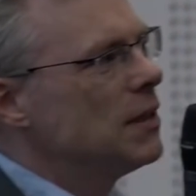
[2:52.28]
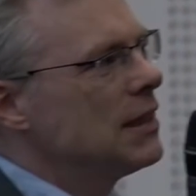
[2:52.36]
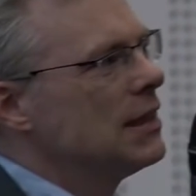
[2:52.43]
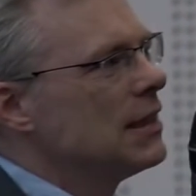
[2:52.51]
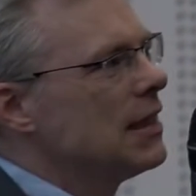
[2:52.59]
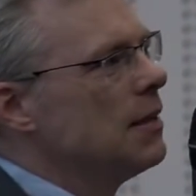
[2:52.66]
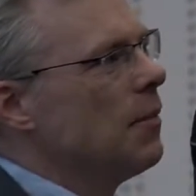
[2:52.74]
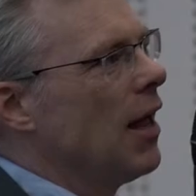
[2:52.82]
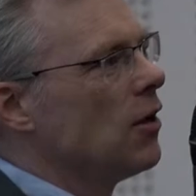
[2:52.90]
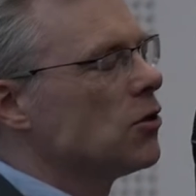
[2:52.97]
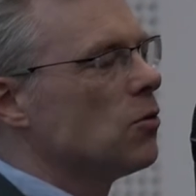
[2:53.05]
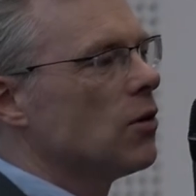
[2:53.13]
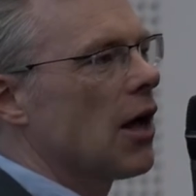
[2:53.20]
business
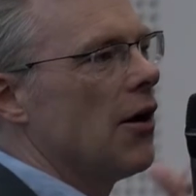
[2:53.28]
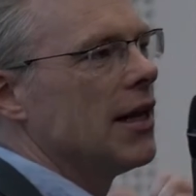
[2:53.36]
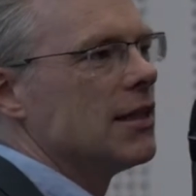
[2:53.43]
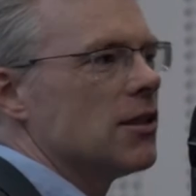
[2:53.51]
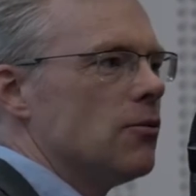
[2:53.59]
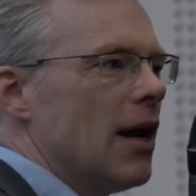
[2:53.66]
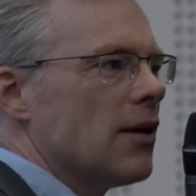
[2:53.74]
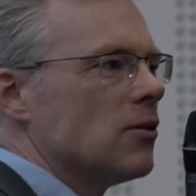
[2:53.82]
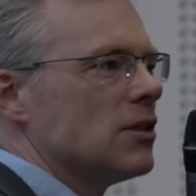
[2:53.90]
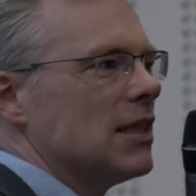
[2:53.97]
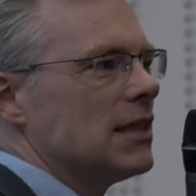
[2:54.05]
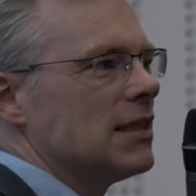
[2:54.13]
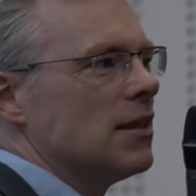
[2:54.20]
emails were going into the
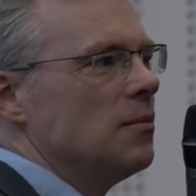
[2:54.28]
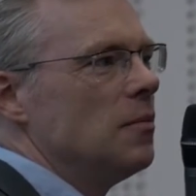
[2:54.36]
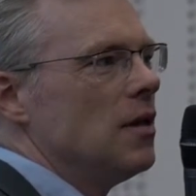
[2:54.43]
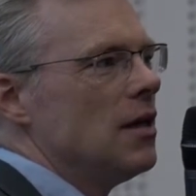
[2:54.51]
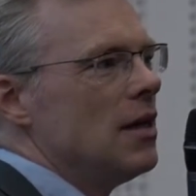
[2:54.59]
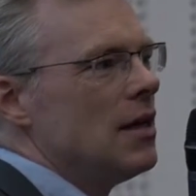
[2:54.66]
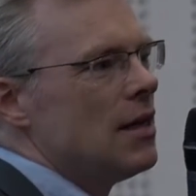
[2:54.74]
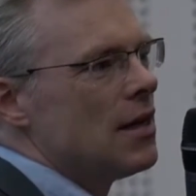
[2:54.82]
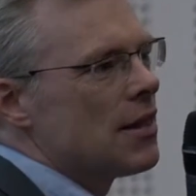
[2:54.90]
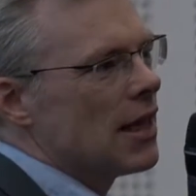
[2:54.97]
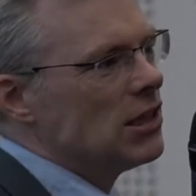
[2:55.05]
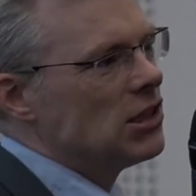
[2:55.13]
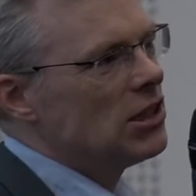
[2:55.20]
record system,
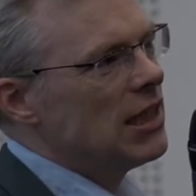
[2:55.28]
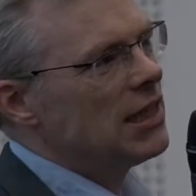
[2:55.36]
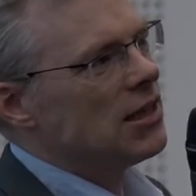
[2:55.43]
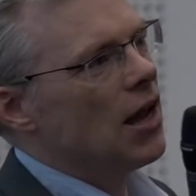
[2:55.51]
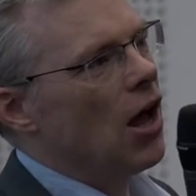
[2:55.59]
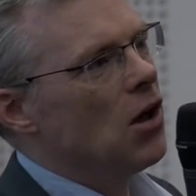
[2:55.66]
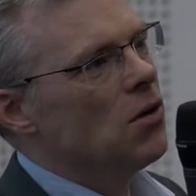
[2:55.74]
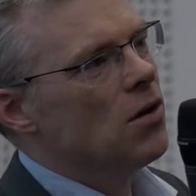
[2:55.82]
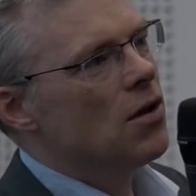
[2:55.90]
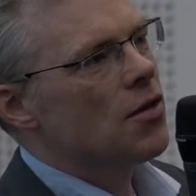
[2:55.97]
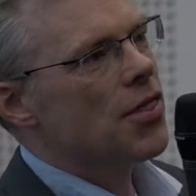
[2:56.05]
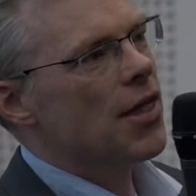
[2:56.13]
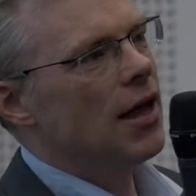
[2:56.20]
then she'd know
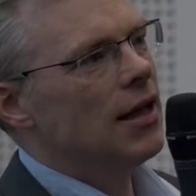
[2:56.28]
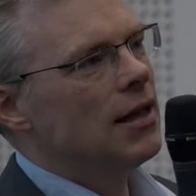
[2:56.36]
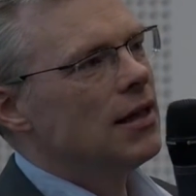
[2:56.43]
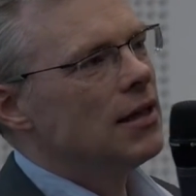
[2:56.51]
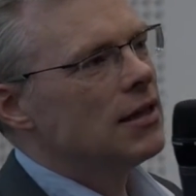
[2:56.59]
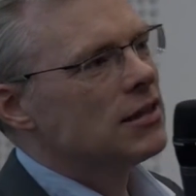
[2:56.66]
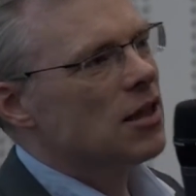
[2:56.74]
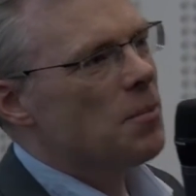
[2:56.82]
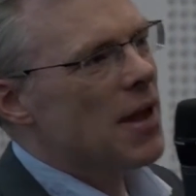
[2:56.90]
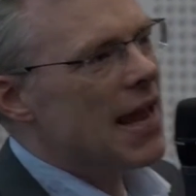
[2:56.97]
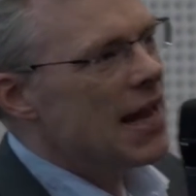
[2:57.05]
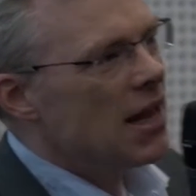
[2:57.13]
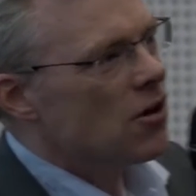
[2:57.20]
that
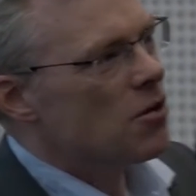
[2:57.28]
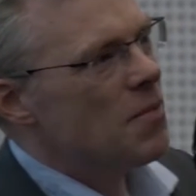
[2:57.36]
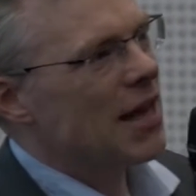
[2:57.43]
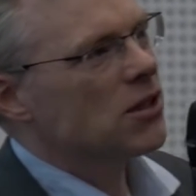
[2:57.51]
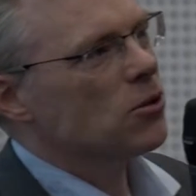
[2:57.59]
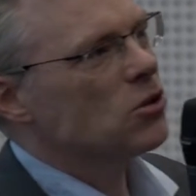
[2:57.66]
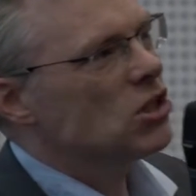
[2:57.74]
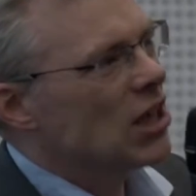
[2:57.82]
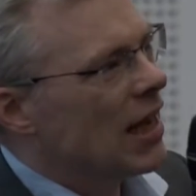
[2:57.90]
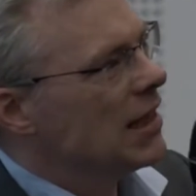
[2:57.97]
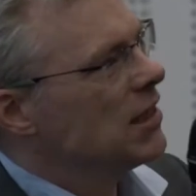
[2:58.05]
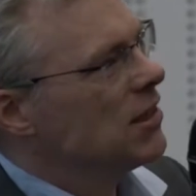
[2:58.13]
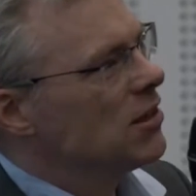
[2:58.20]
some incremental
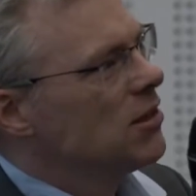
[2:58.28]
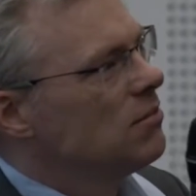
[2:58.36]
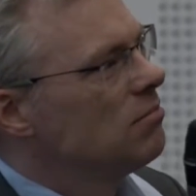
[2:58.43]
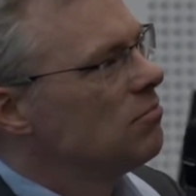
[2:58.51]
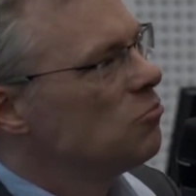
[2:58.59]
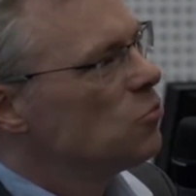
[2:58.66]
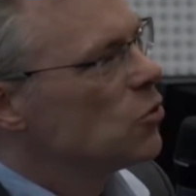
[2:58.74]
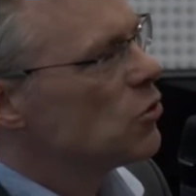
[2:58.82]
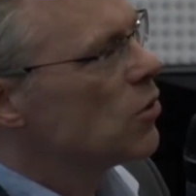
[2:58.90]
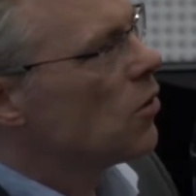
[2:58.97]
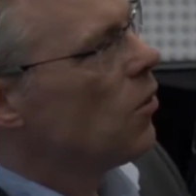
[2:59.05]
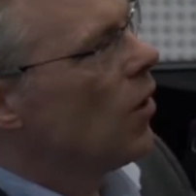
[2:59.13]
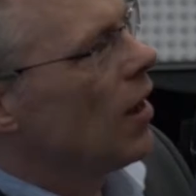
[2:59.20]
change was
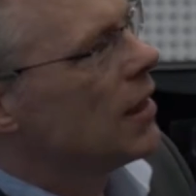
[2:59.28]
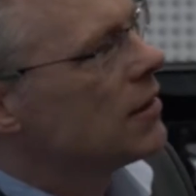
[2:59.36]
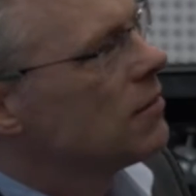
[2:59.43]
required.